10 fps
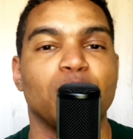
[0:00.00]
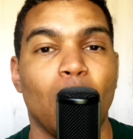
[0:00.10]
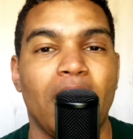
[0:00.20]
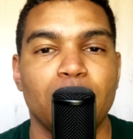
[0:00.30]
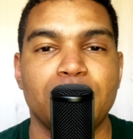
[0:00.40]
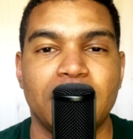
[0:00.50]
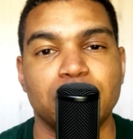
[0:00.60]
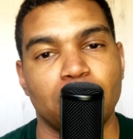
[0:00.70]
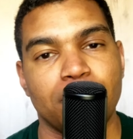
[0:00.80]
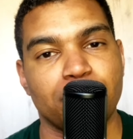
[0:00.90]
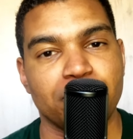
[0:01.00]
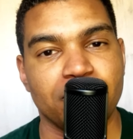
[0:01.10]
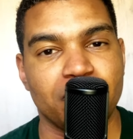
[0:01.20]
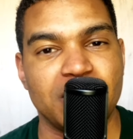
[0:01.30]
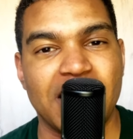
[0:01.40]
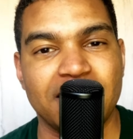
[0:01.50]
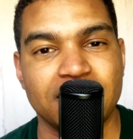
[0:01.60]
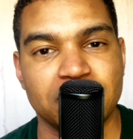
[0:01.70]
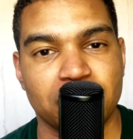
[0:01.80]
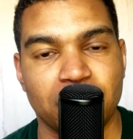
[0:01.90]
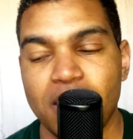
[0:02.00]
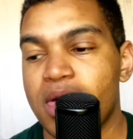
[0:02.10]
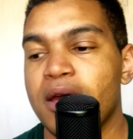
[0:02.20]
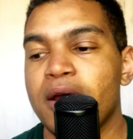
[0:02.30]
Why would I drop Bruno Fernandes though?